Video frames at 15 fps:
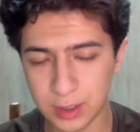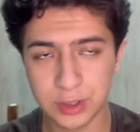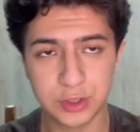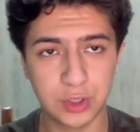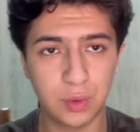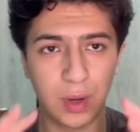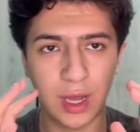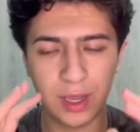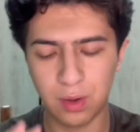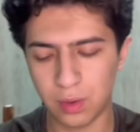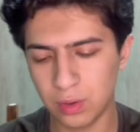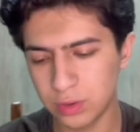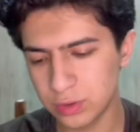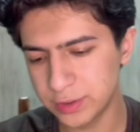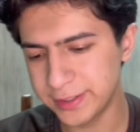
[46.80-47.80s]
I
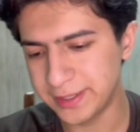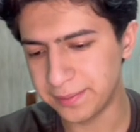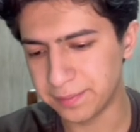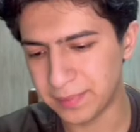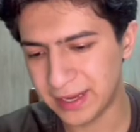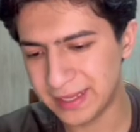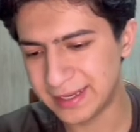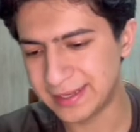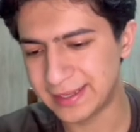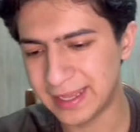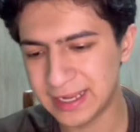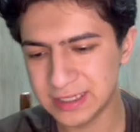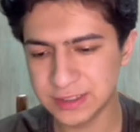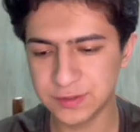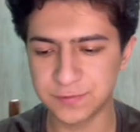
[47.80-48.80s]
already made a
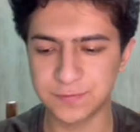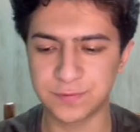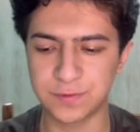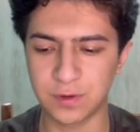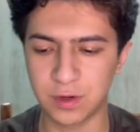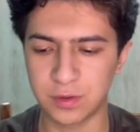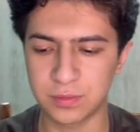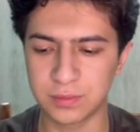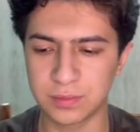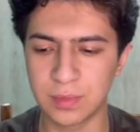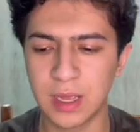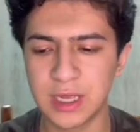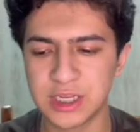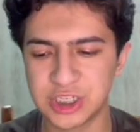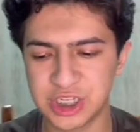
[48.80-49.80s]
text from
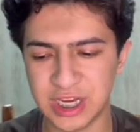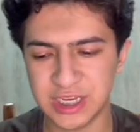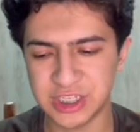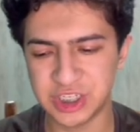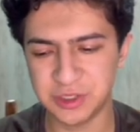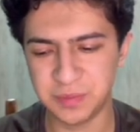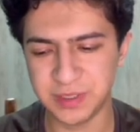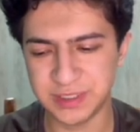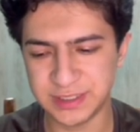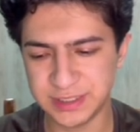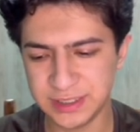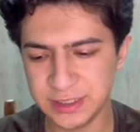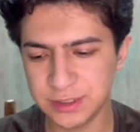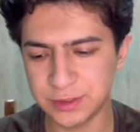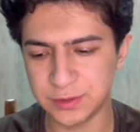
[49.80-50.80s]

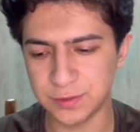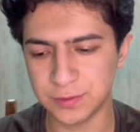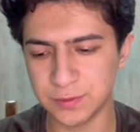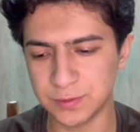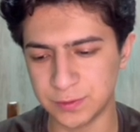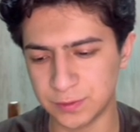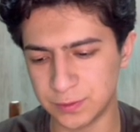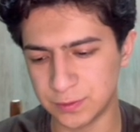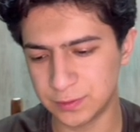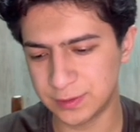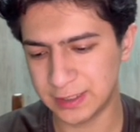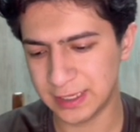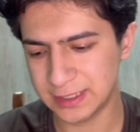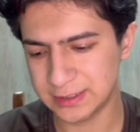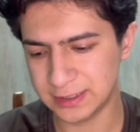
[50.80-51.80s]
ChatGPT to
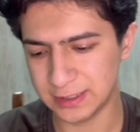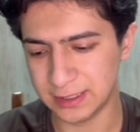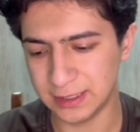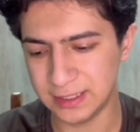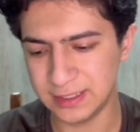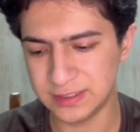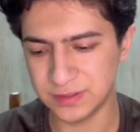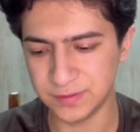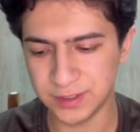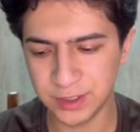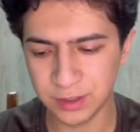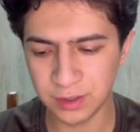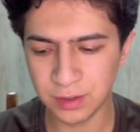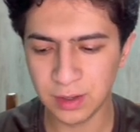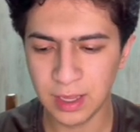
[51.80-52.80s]
test in this
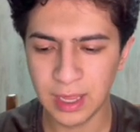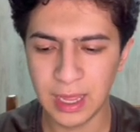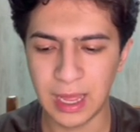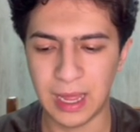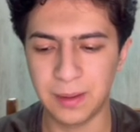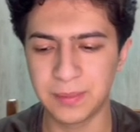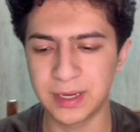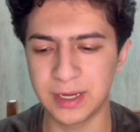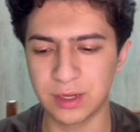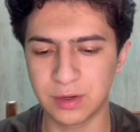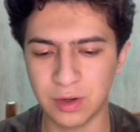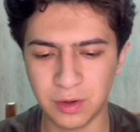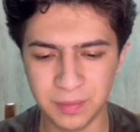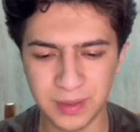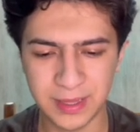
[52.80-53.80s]
video. I'm gonna
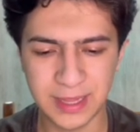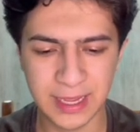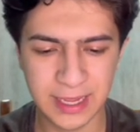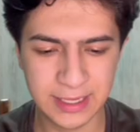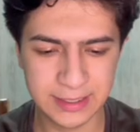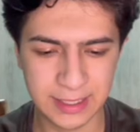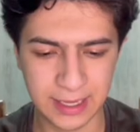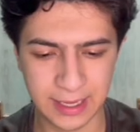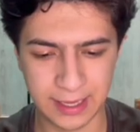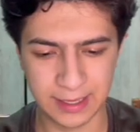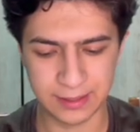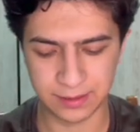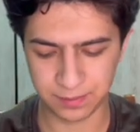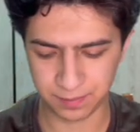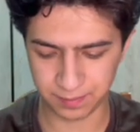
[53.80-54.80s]
copy that and
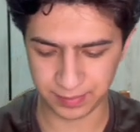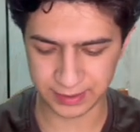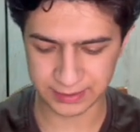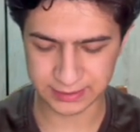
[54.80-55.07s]
paste it